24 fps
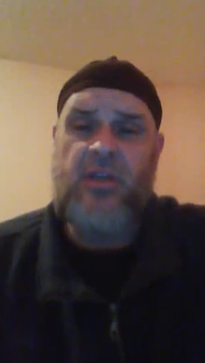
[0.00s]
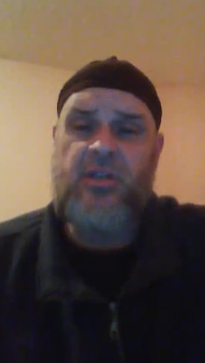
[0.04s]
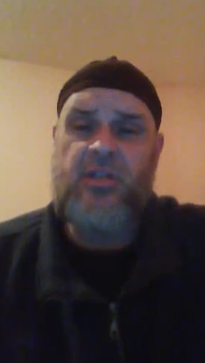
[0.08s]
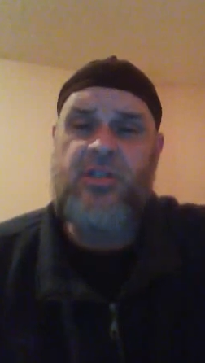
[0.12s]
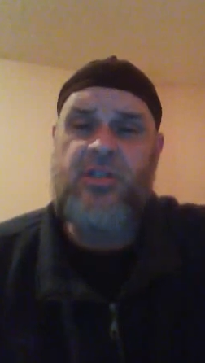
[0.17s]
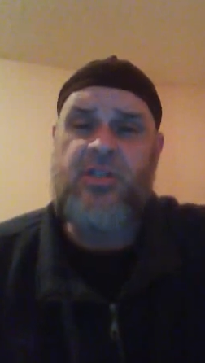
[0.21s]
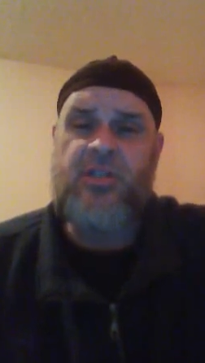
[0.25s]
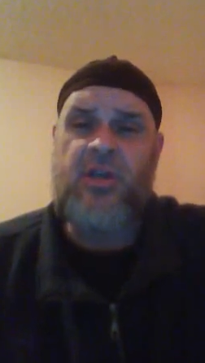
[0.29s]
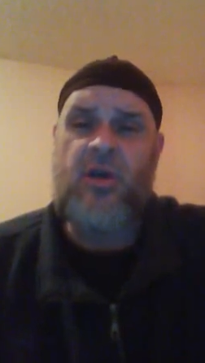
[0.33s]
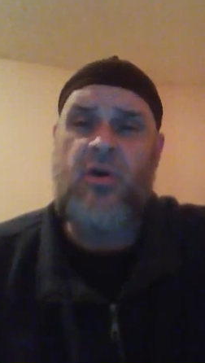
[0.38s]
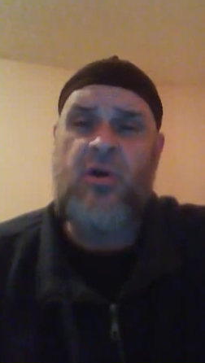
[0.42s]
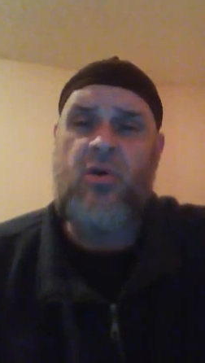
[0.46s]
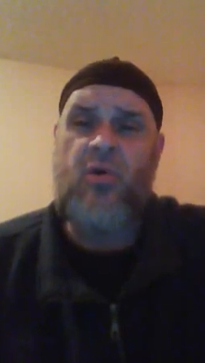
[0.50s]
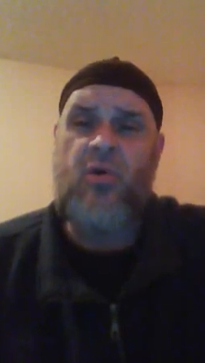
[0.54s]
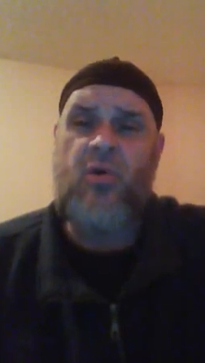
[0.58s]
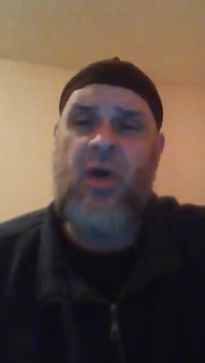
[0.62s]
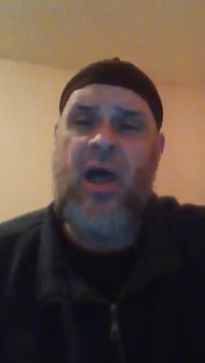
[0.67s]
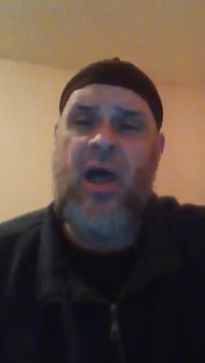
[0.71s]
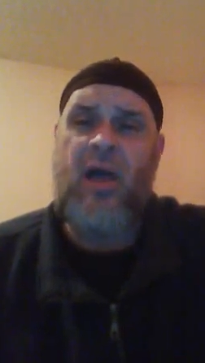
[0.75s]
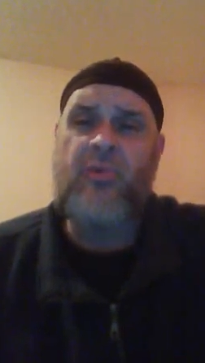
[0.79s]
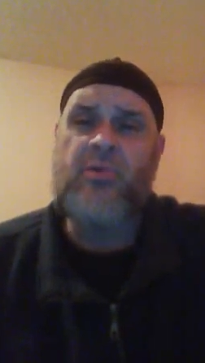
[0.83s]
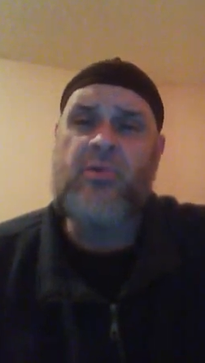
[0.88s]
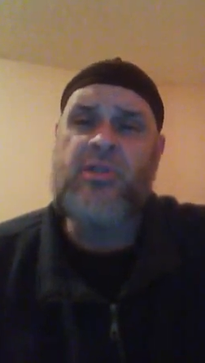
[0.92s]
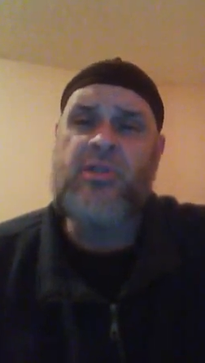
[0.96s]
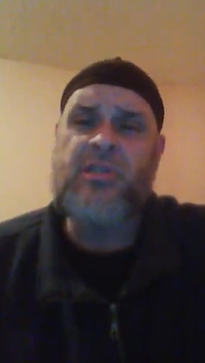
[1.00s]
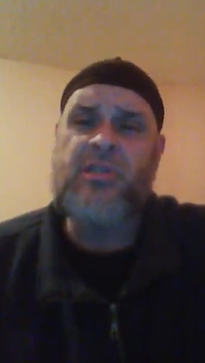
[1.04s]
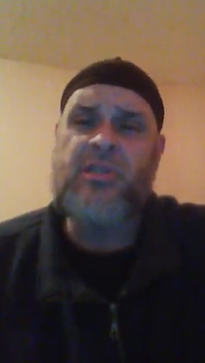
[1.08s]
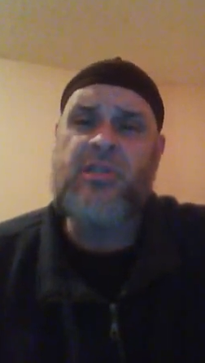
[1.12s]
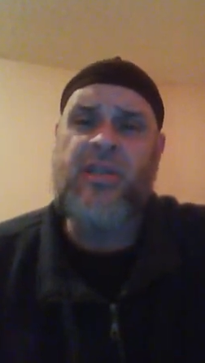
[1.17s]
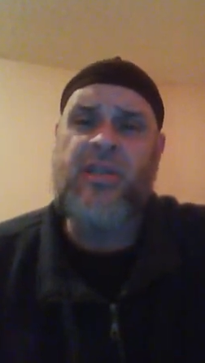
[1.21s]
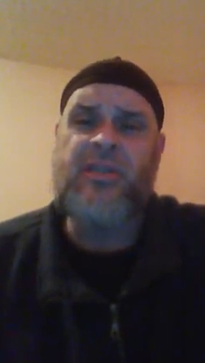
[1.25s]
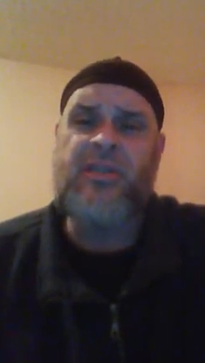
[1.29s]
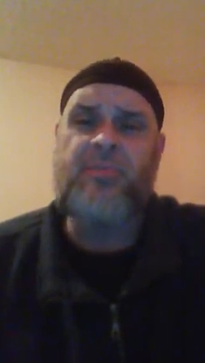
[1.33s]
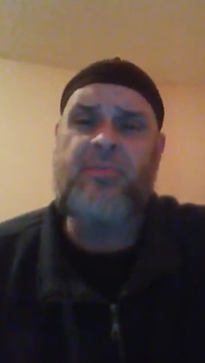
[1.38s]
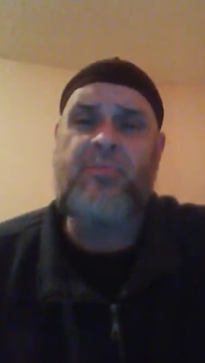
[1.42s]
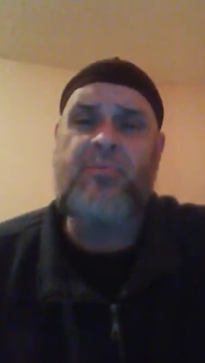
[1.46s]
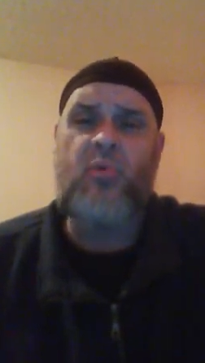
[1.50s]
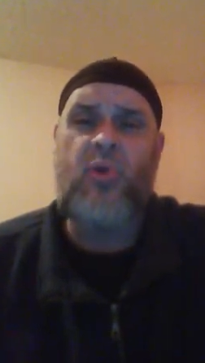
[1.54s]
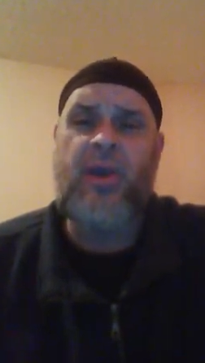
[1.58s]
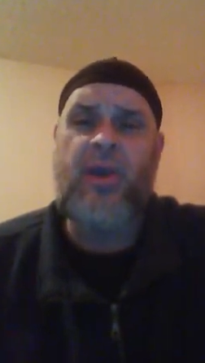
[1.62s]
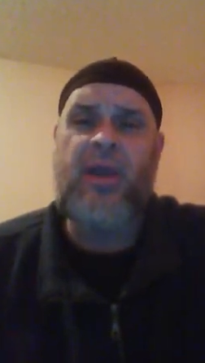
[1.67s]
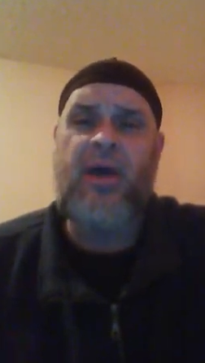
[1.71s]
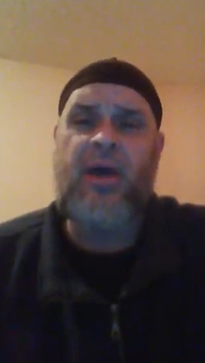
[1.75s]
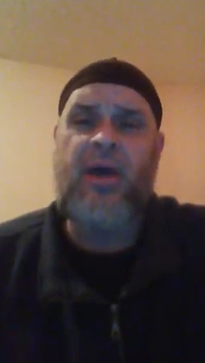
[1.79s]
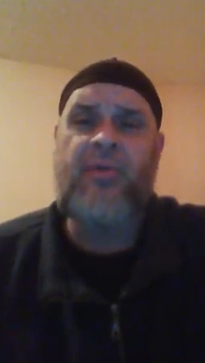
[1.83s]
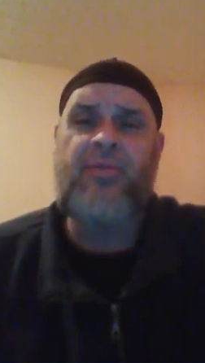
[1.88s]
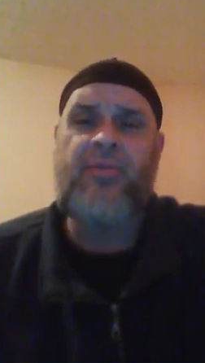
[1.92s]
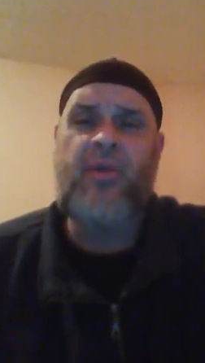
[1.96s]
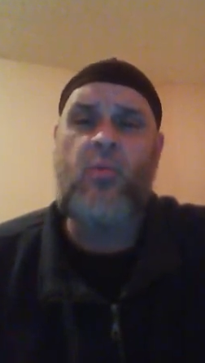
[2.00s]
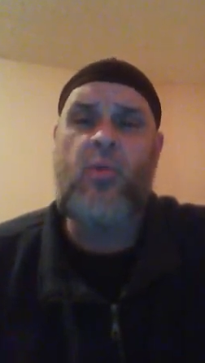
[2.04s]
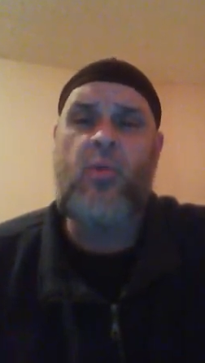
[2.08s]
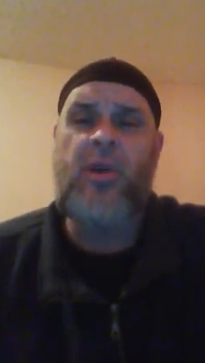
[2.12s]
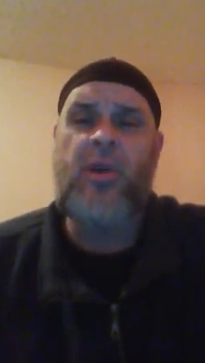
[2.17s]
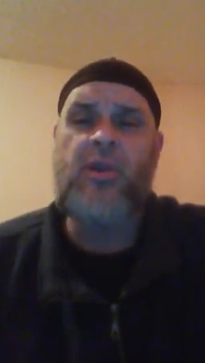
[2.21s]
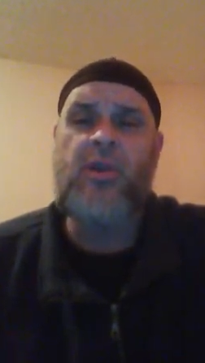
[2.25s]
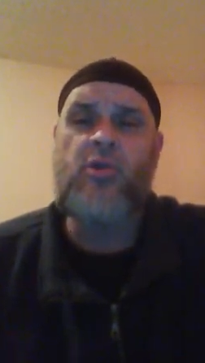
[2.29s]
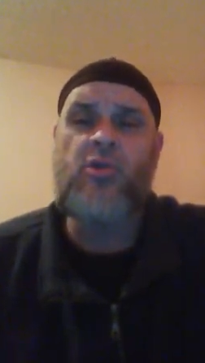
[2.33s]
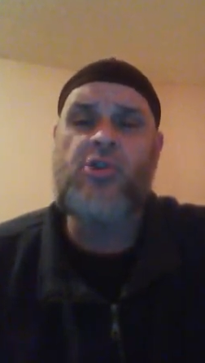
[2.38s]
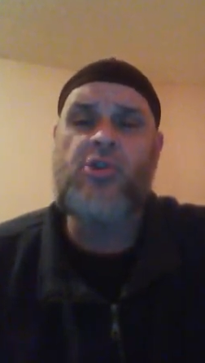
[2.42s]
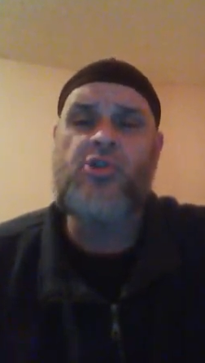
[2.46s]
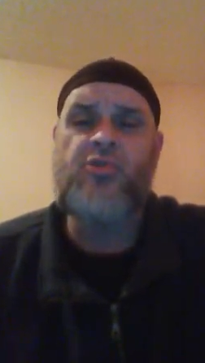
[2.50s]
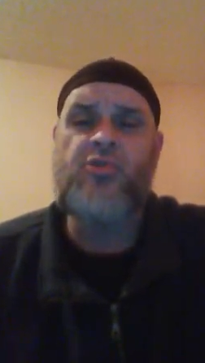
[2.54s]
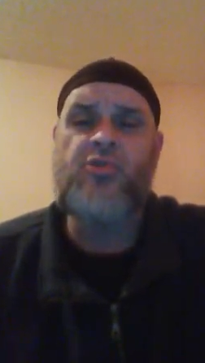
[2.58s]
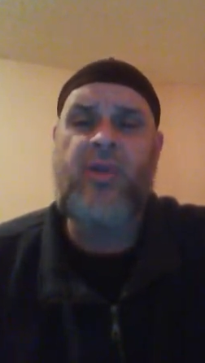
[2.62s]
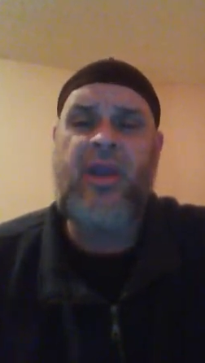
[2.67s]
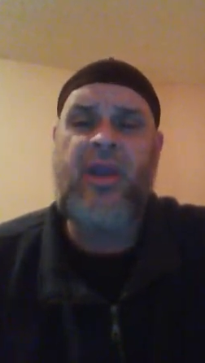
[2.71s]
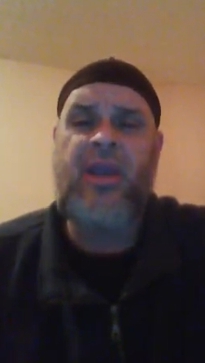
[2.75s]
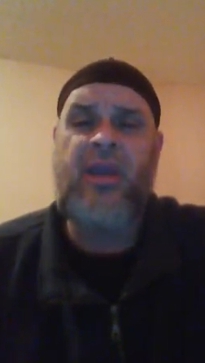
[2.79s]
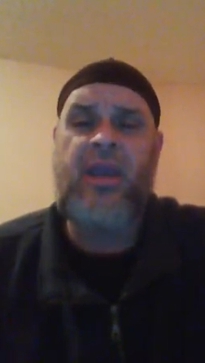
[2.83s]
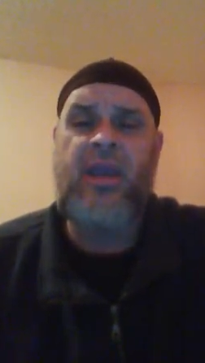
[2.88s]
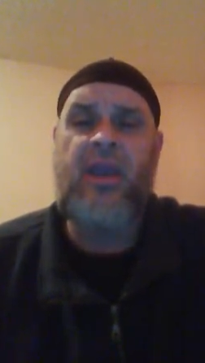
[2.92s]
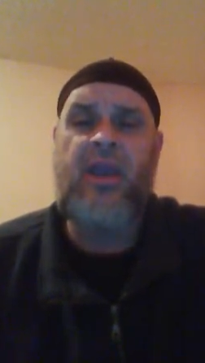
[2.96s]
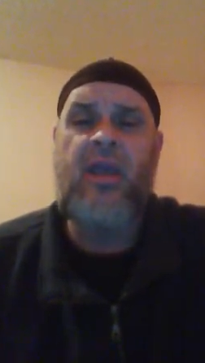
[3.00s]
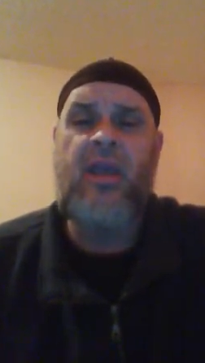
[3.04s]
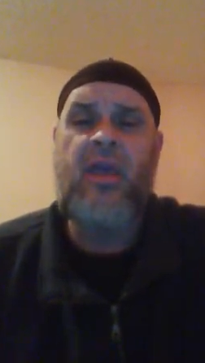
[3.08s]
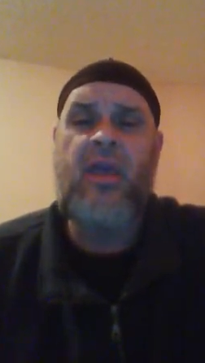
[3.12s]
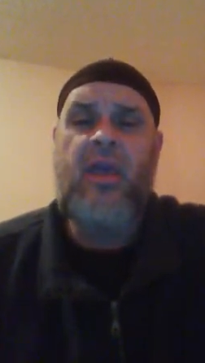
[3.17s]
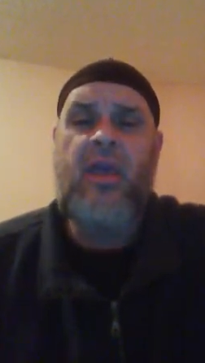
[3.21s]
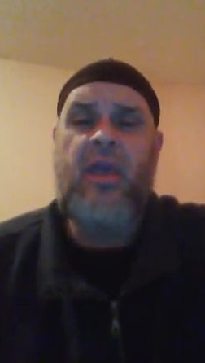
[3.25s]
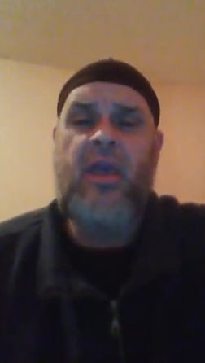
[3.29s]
So I would just like to point out that when you're training,